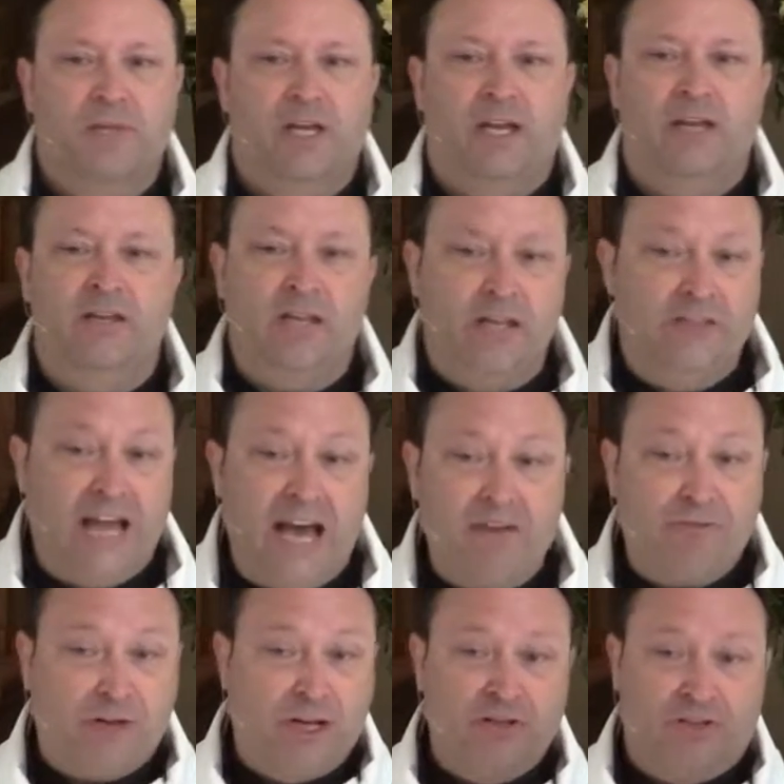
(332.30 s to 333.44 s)
And that,
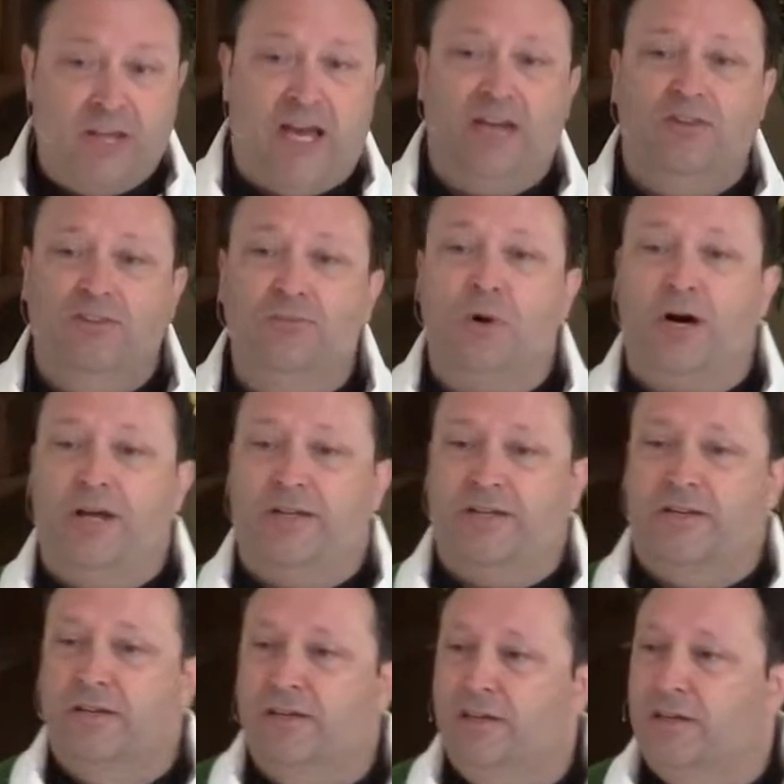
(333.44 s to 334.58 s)
friends, that is what
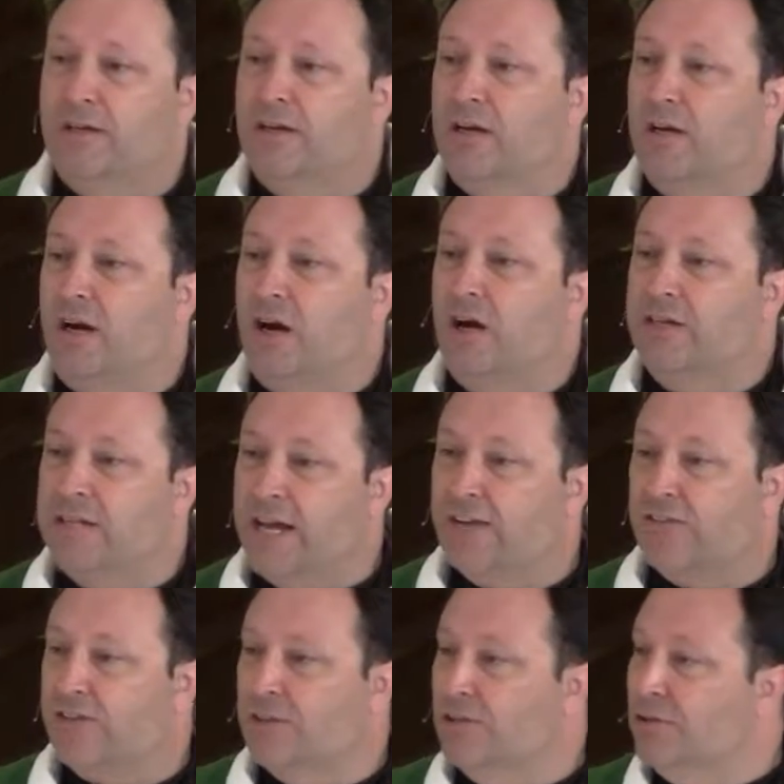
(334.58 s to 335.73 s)
our
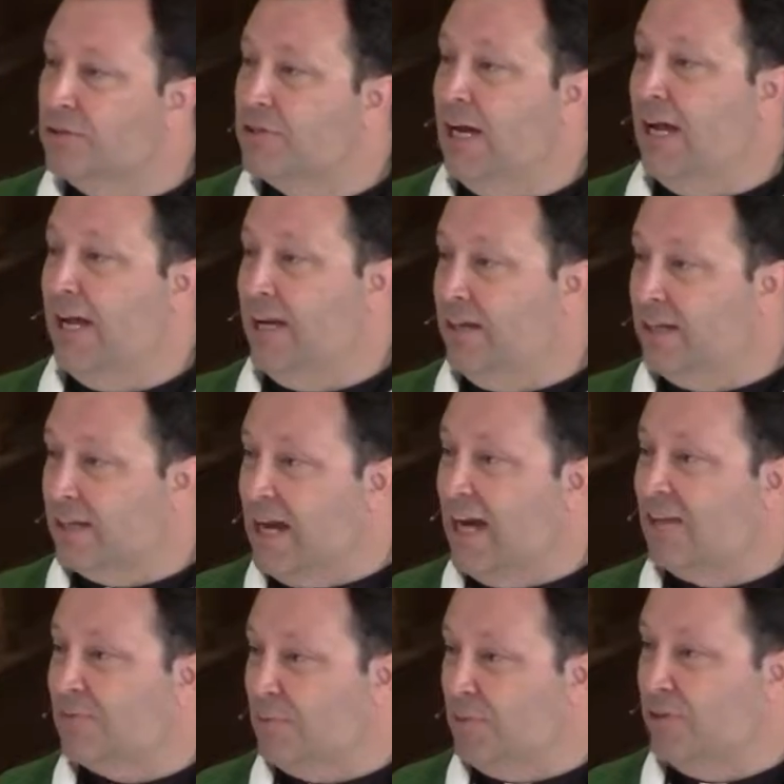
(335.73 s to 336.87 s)
text in Luke 9 in the
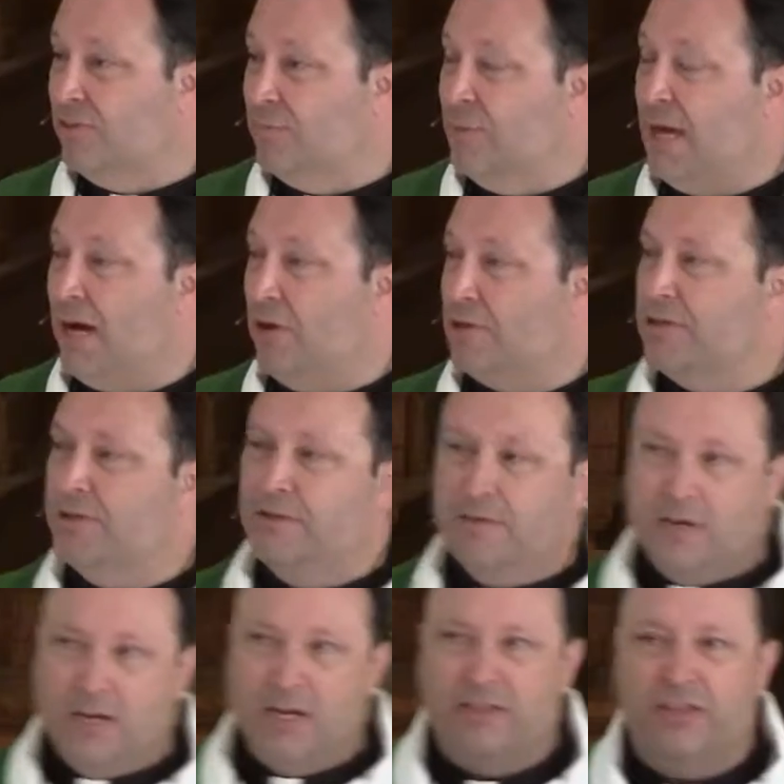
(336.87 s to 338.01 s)
gospel is about.
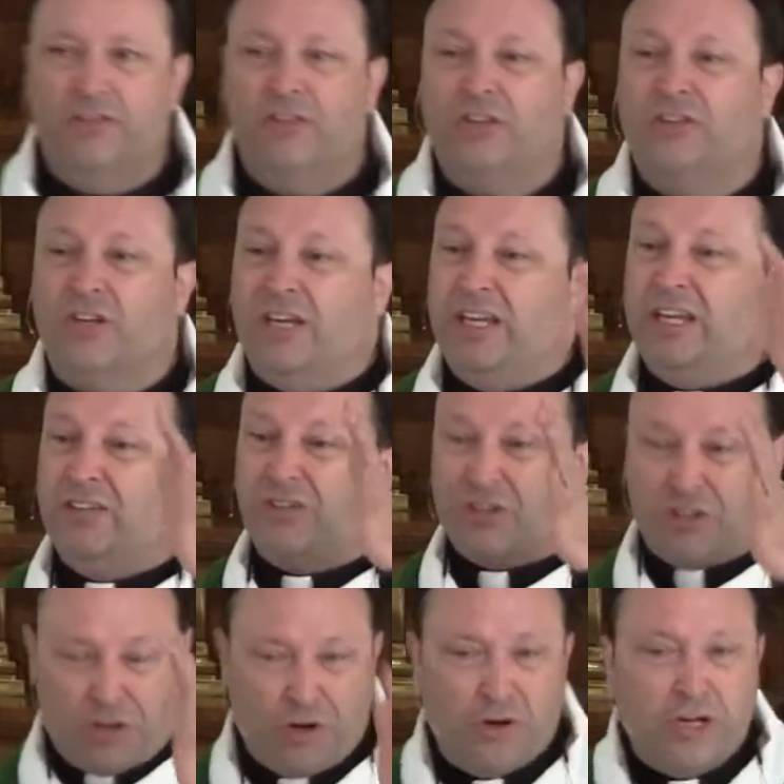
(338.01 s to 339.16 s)
It is a
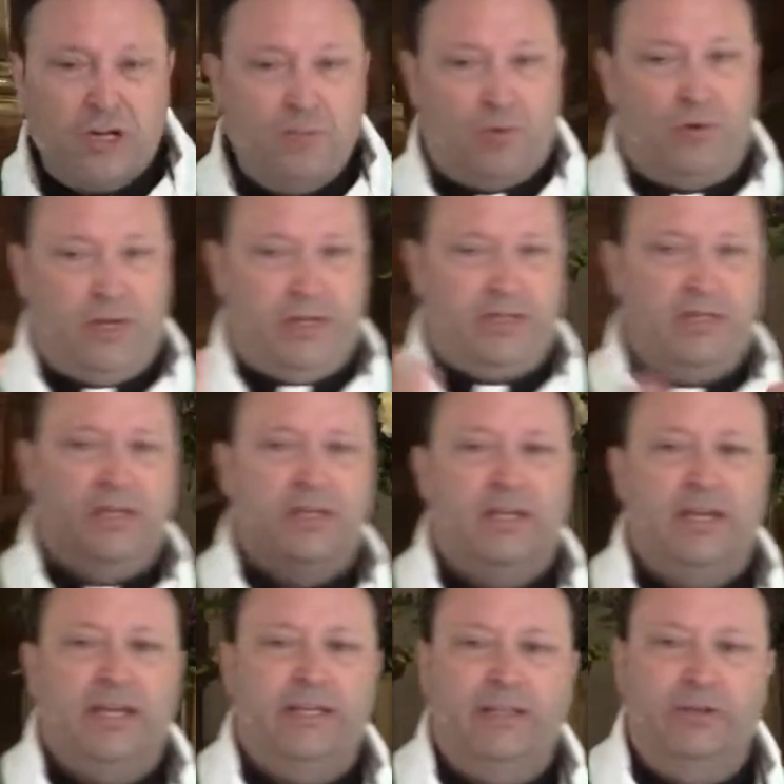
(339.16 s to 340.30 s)
turning point
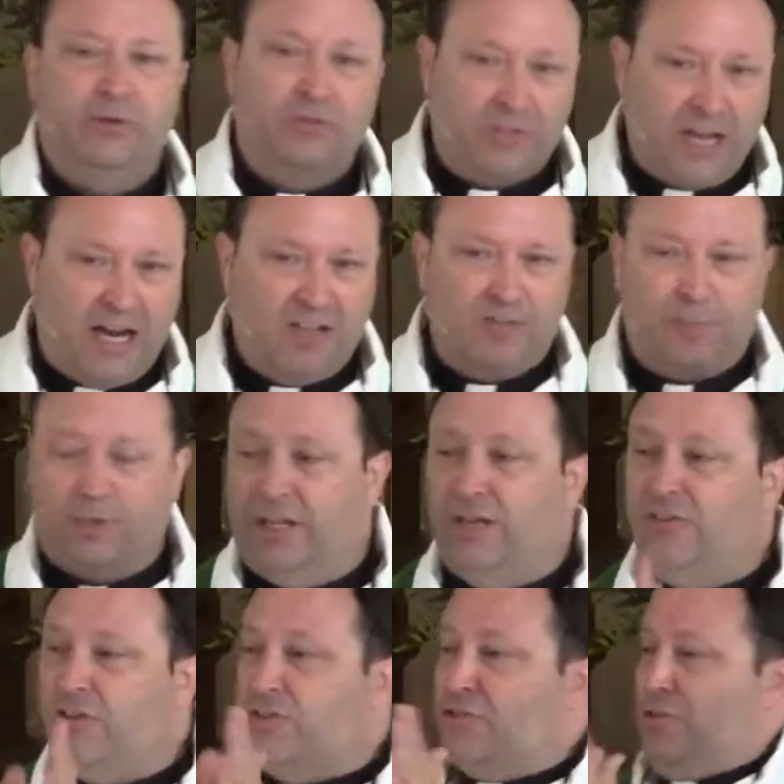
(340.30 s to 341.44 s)
in Luke's gospel. It
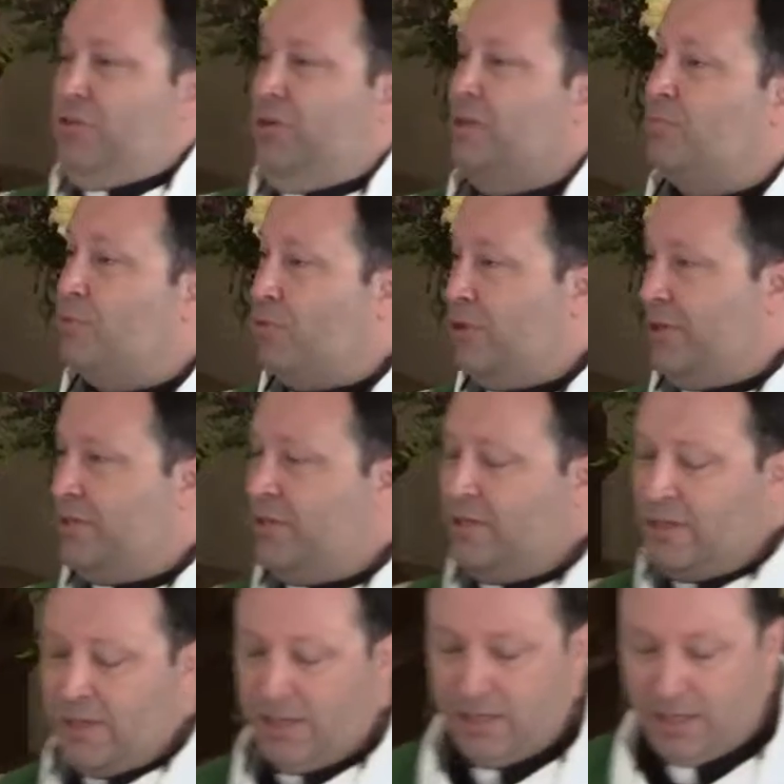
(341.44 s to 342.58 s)
is a turning point
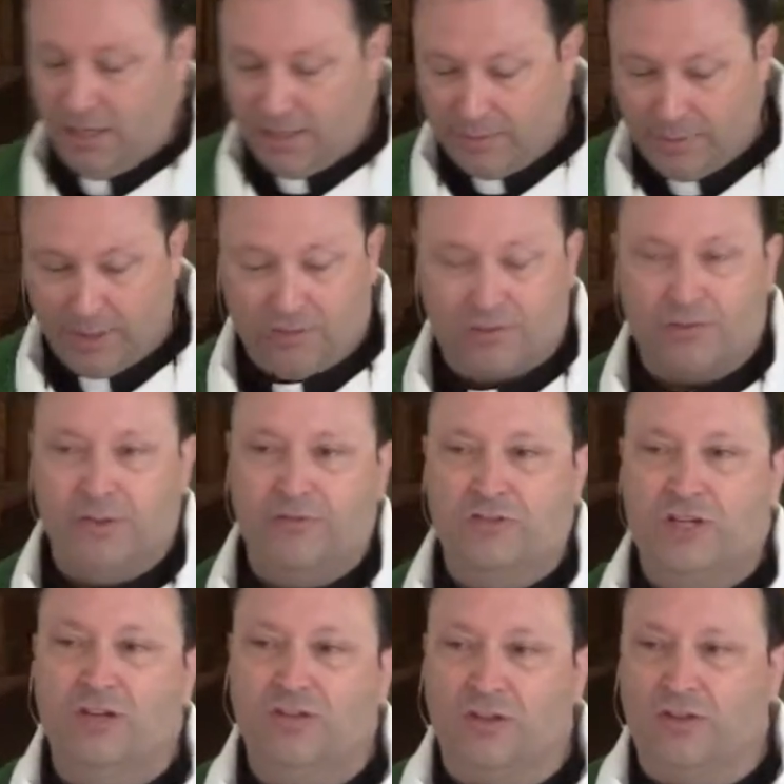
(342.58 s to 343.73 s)
in the ministry of
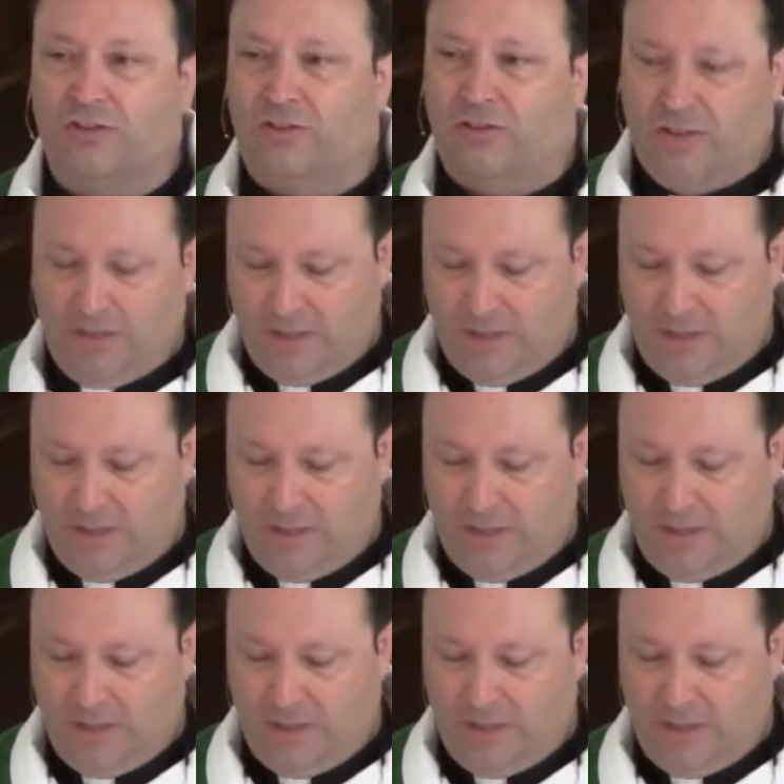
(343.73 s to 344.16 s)
Jesus.